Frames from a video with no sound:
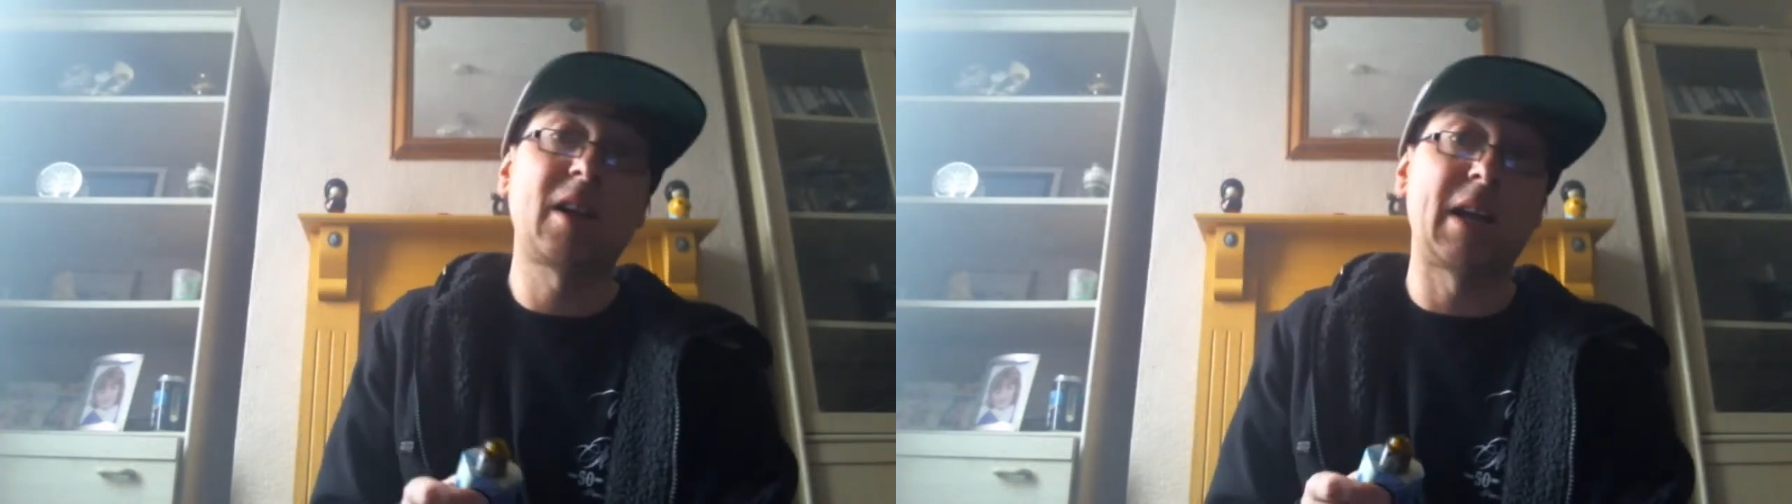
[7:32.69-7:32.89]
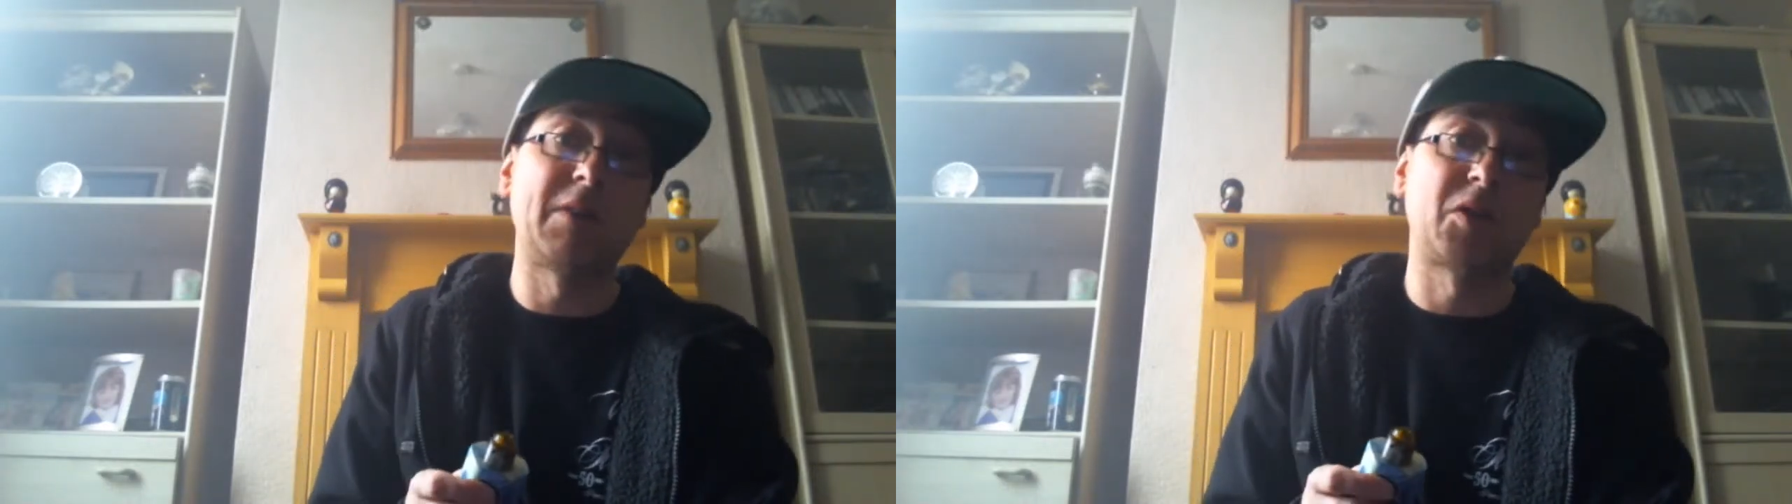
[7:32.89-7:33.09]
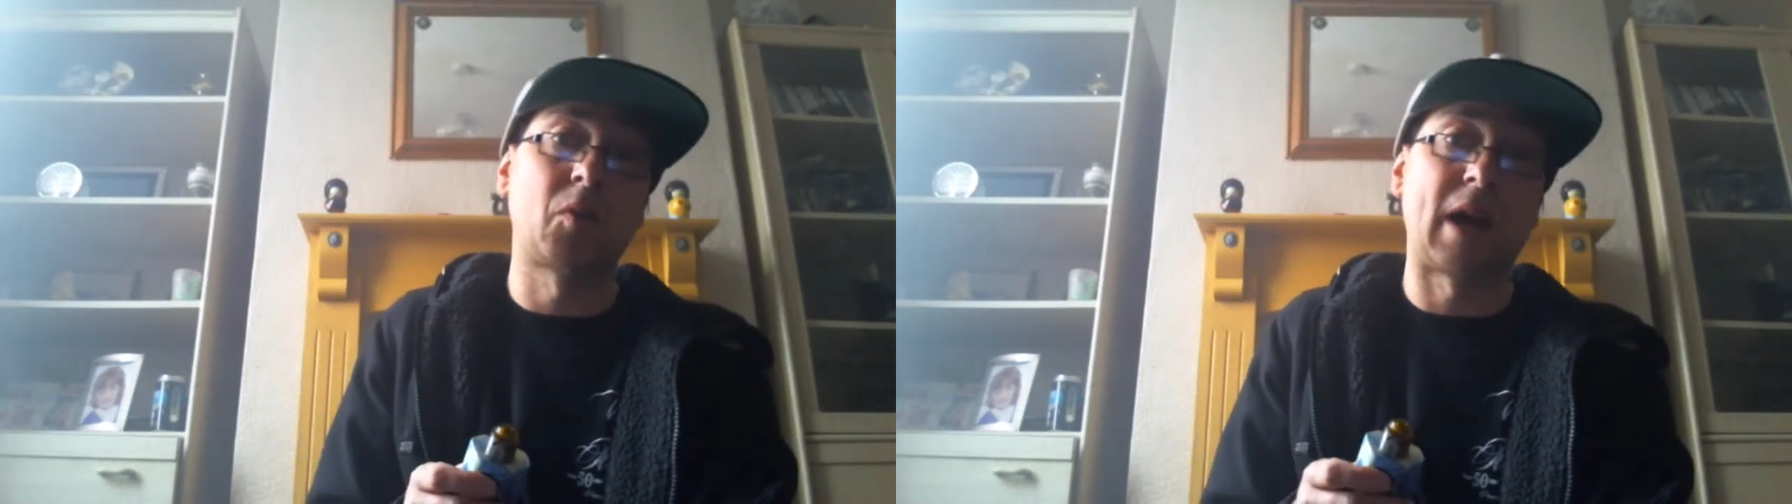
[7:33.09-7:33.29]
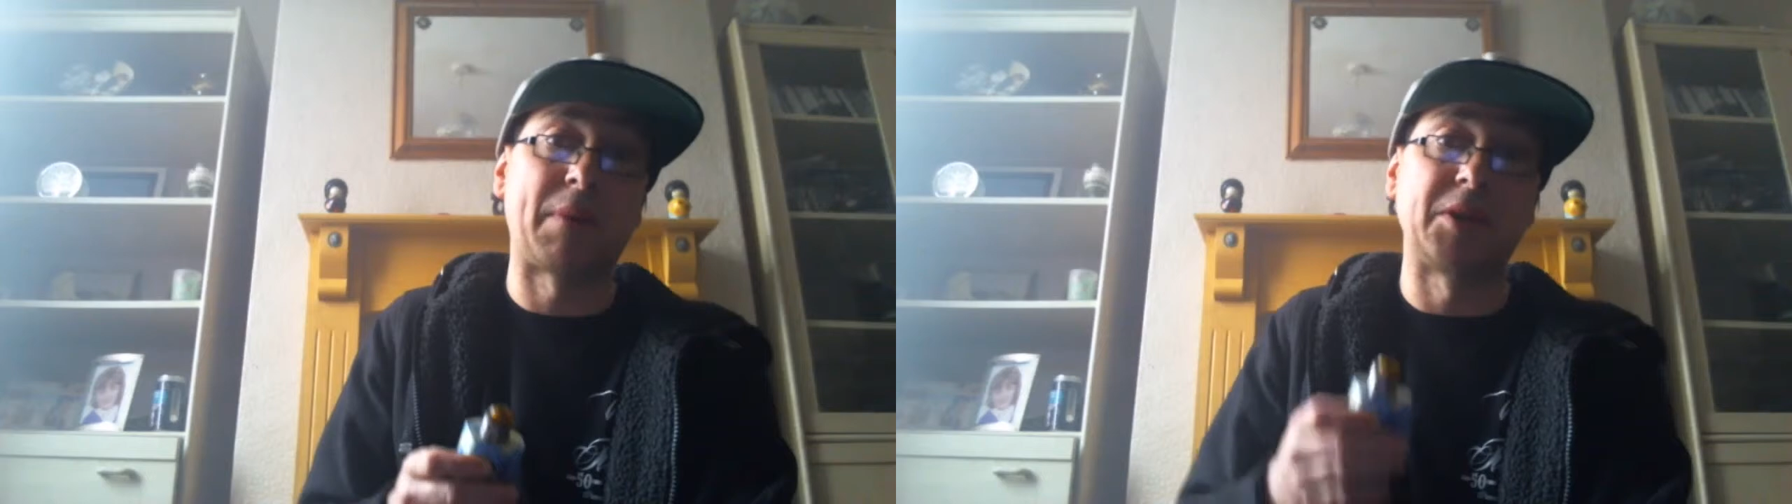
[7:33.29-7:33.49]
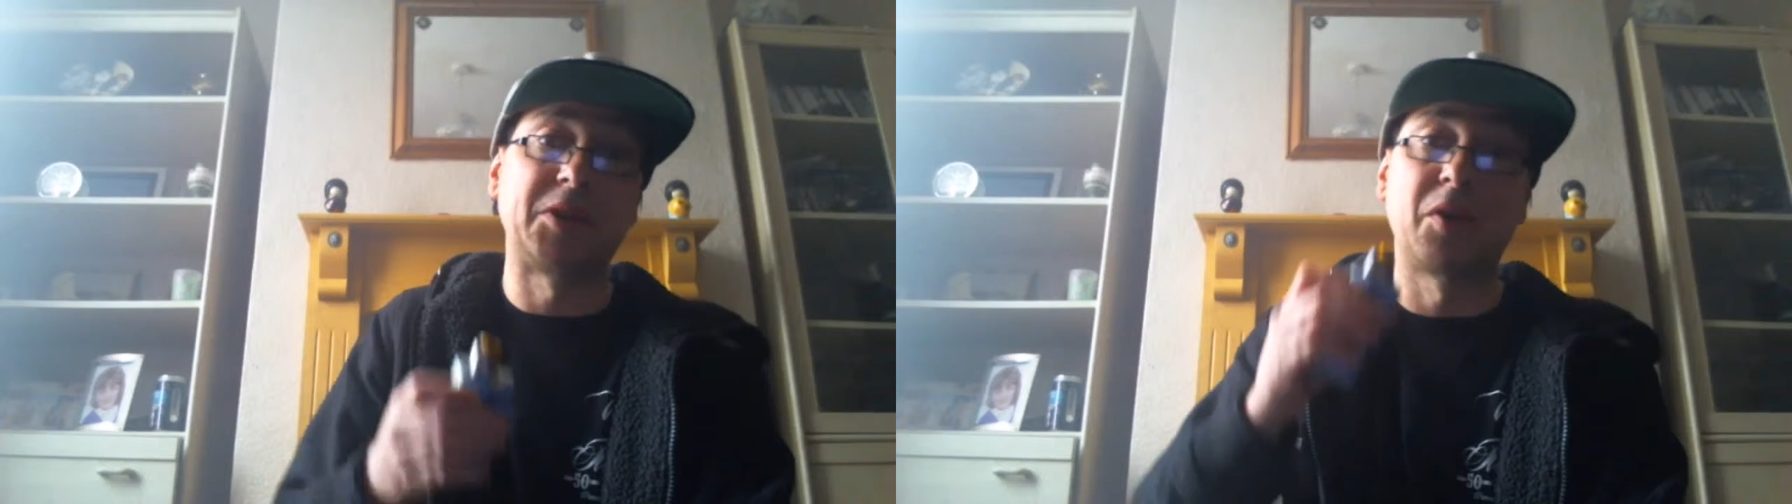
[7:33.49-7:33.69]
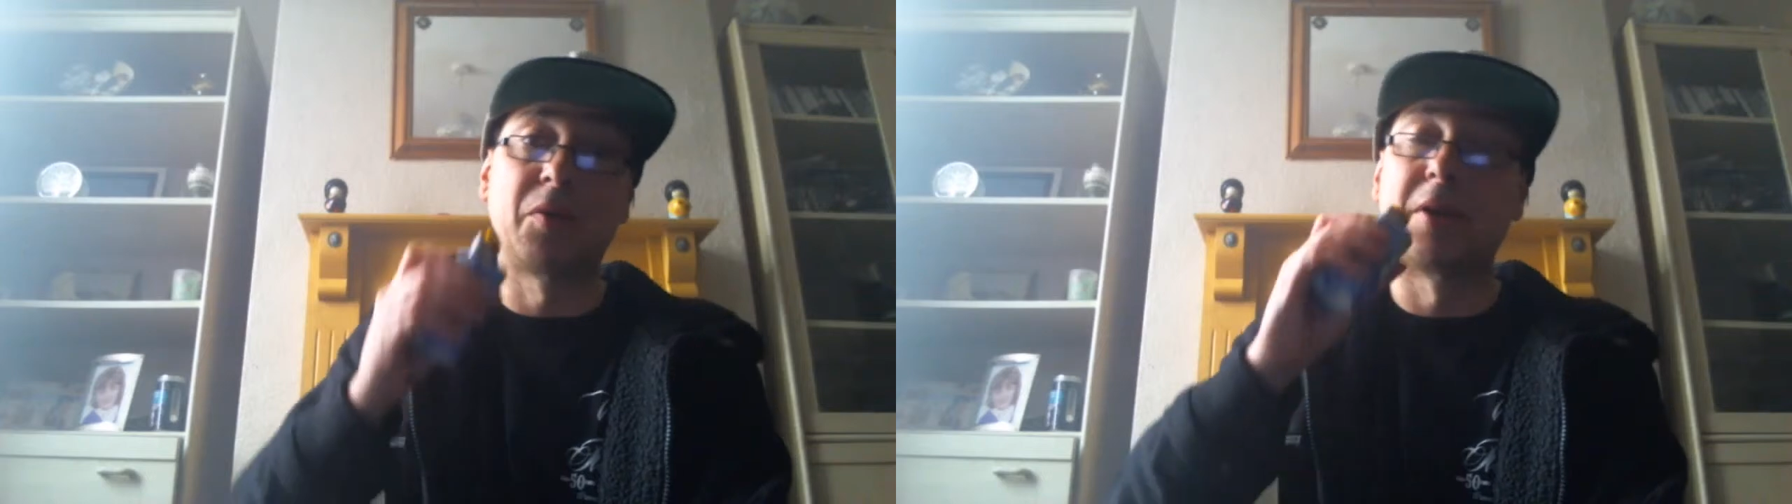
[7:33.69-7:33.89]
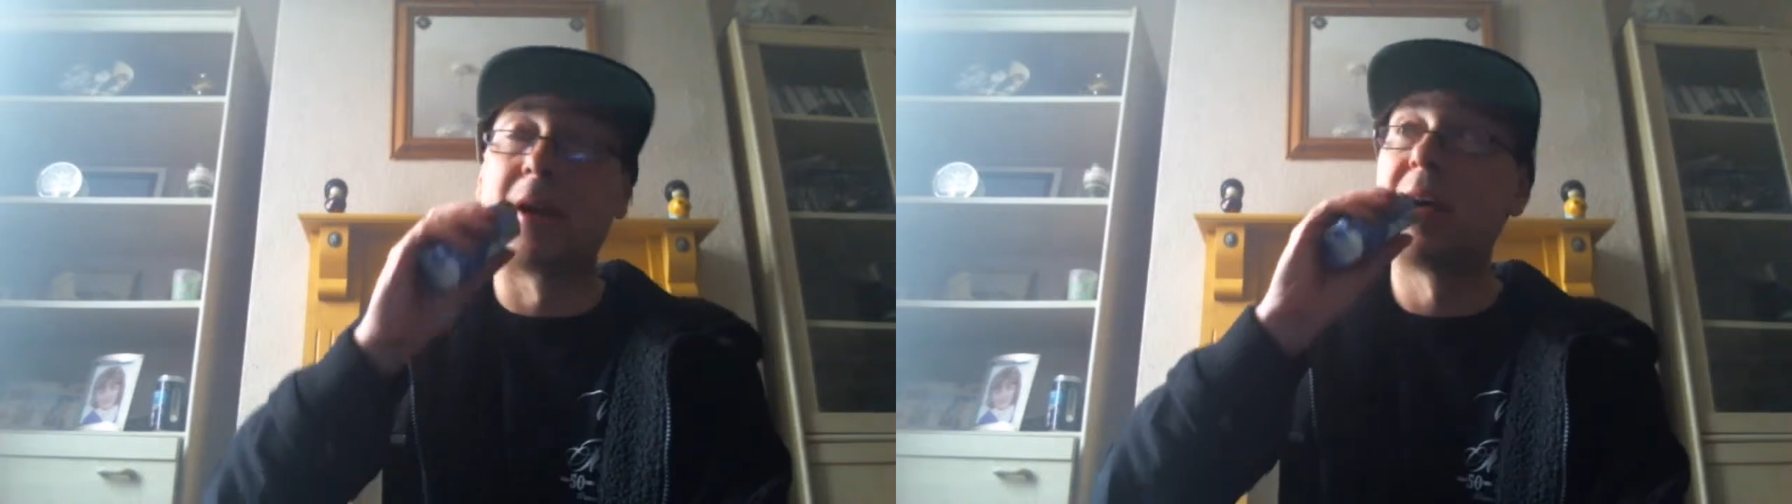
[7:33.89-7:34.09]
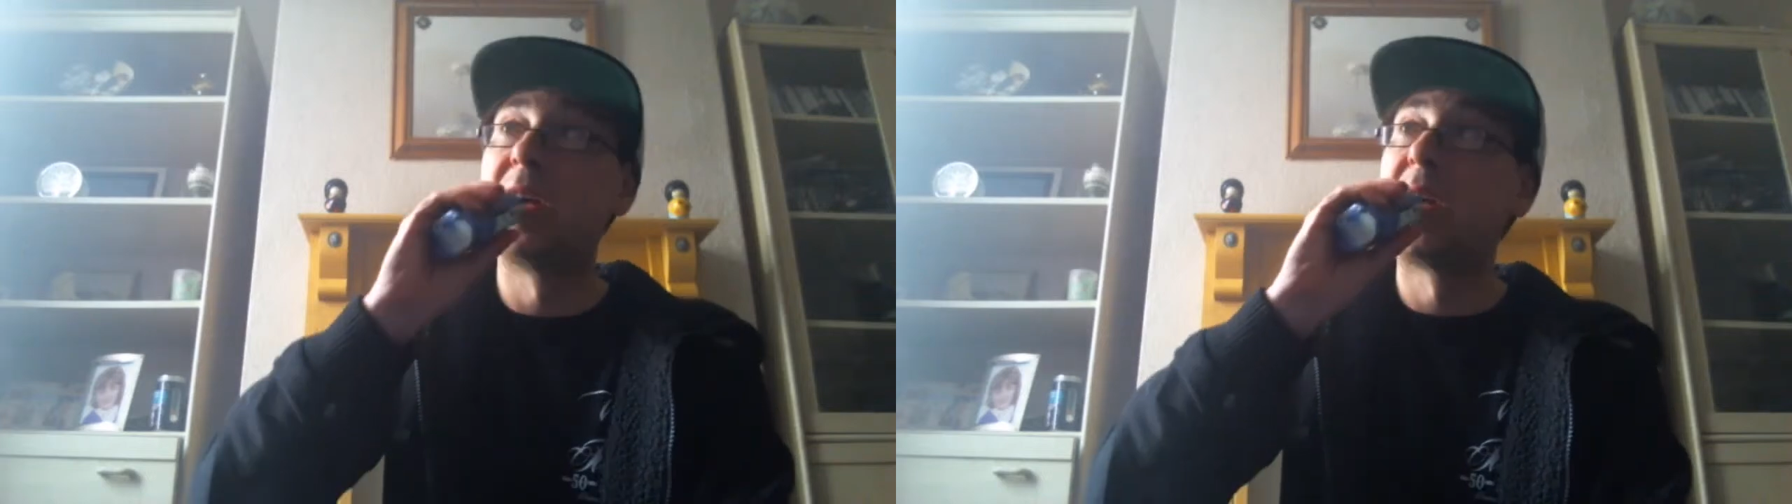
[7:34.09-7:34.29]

clouds are quite happily showing that.